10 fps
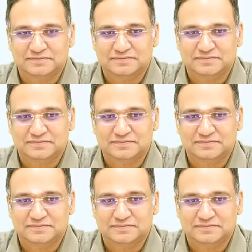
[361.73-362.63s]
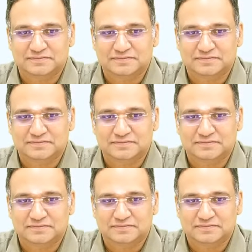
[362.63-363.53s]

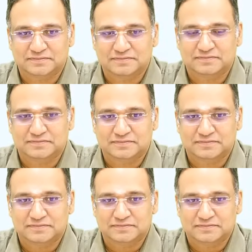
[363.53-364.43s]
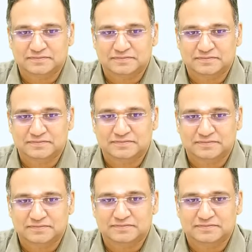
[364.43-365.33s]

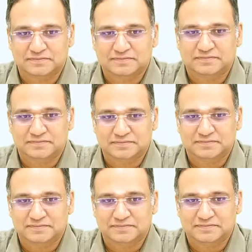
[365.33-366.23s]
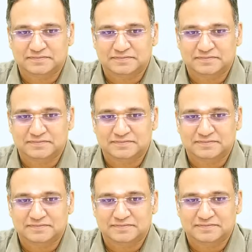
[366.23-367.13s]

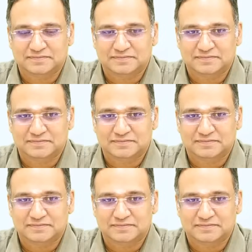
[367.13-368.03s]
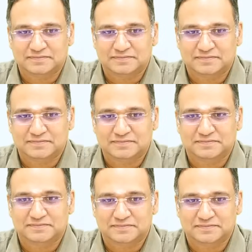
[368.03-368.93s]
(not speaking)